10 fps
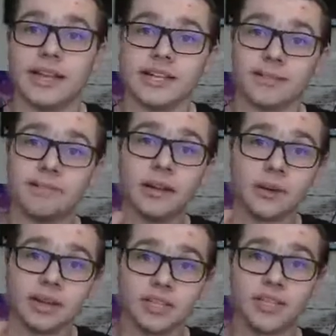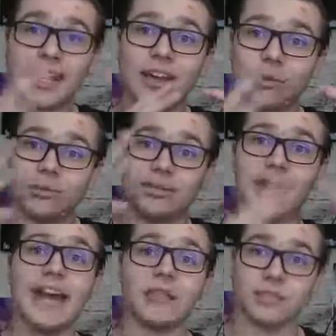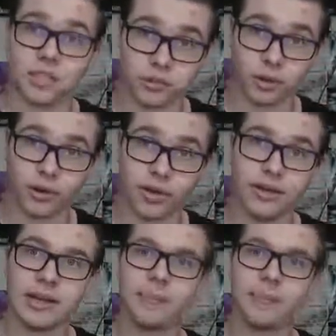It's a very scaled down story,